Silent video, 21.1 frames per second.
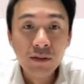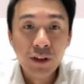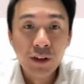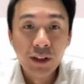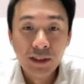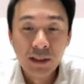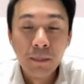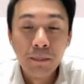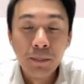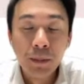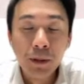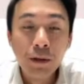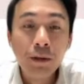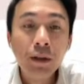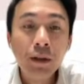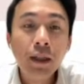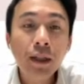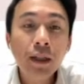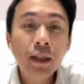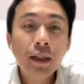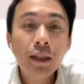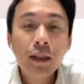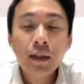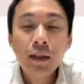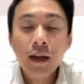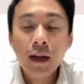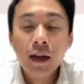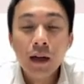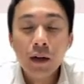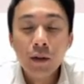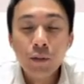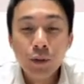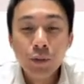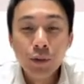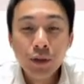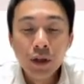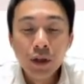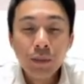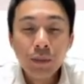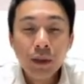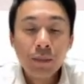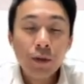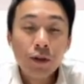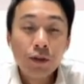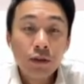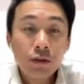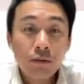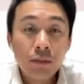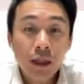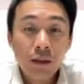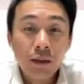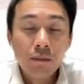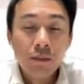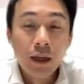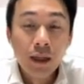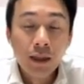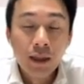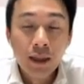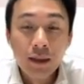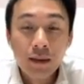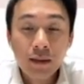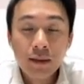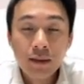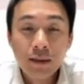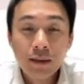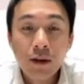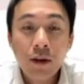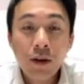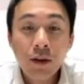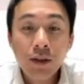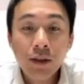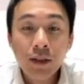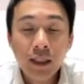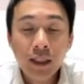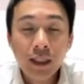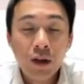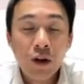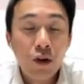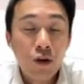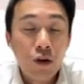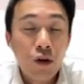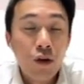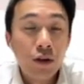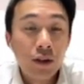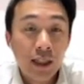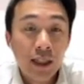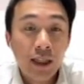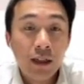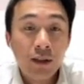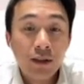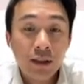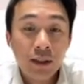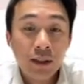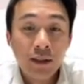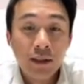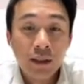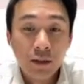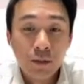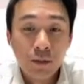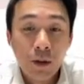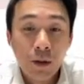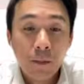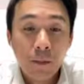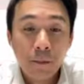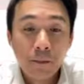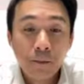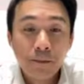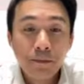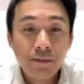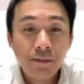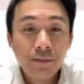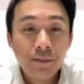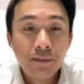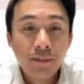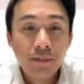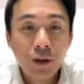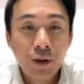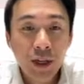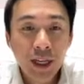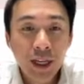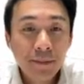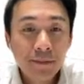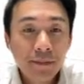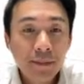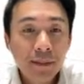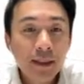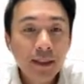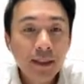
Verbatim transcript: for example, uh, we will not be able to make markets on the Hong Kong DLCs as well. Okay,